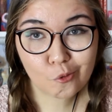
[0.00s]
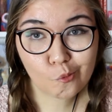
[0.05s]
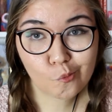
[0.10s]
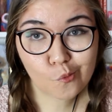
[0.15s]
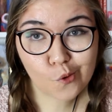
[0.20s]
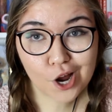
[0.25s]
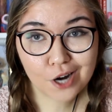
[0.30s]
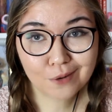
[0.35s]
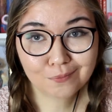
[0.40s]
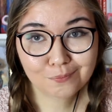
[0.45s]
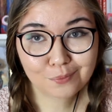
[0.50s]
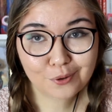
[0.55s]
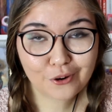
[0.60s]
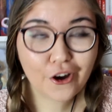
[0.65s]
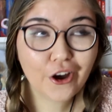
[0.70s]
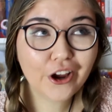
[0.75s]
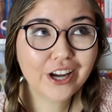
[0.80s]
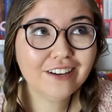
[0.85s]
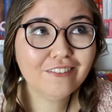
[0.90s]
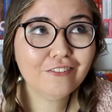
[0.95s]

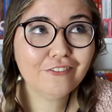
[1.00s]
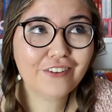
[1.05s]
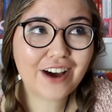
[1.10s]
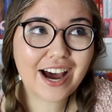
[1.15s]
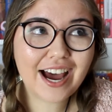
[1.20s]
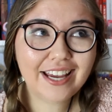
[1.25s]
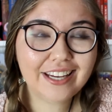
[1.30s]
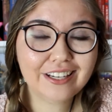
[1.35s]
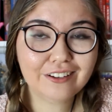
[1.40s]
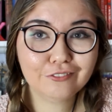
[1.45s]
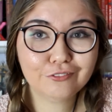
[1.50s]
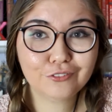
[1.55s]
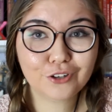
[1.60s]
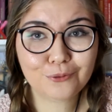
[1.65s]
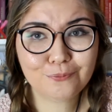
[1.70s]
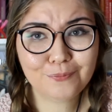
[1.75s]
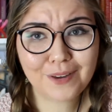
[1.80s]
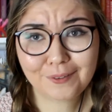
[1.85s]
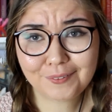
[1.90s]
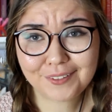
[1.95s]
1.5
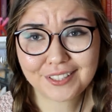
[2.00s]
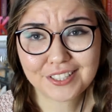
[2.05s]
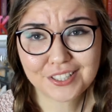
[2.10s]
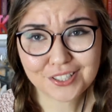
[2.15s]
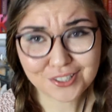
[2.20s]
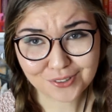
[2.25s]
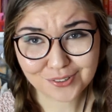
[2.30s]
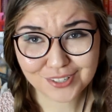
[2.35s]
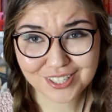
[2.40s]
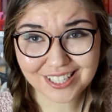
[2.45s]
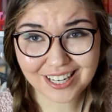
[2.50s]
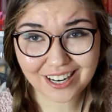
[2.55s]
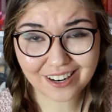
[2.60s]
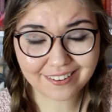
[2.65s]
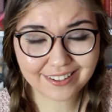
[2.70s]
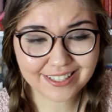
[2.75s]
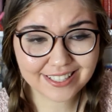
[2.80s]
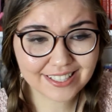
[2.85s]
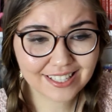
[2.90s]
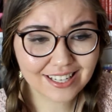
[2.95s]
or maybe 2
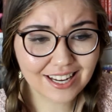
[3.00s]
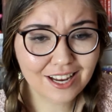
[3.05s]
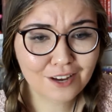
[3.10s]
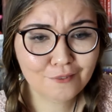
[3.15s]
stars,